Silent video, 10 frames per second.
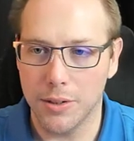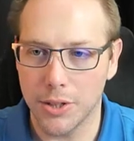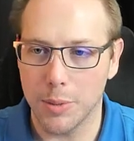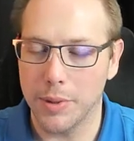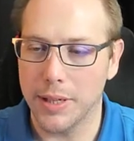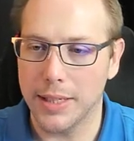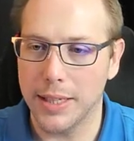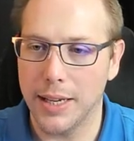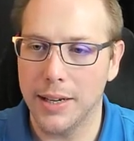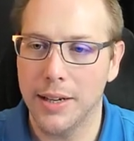or something like
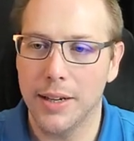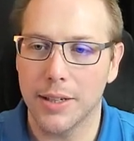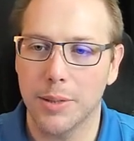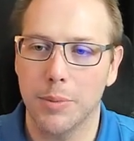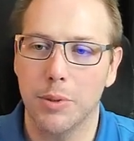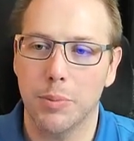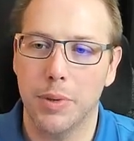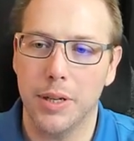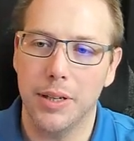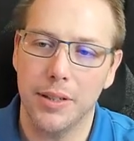that. But it was
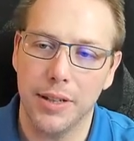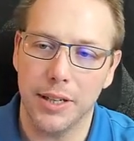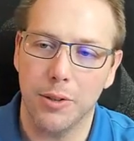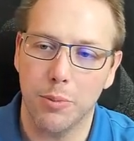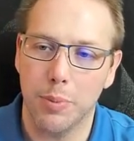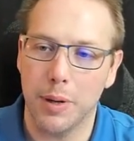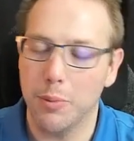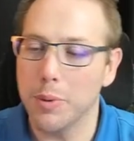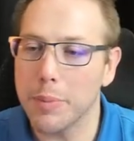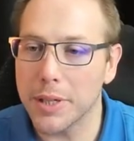probably like there probably
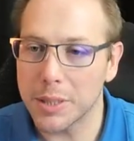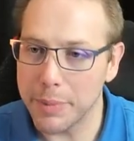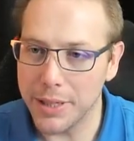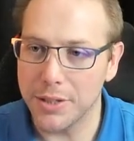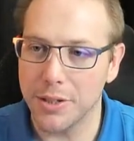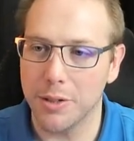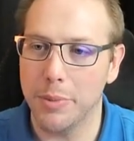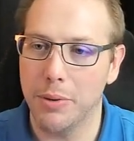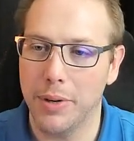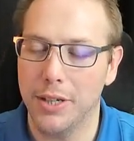wouldn't be a space here; it'd
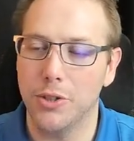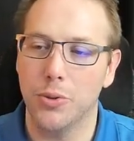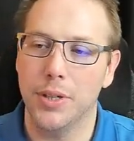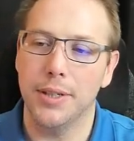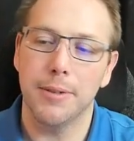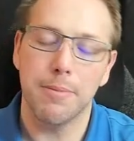be right adjoined.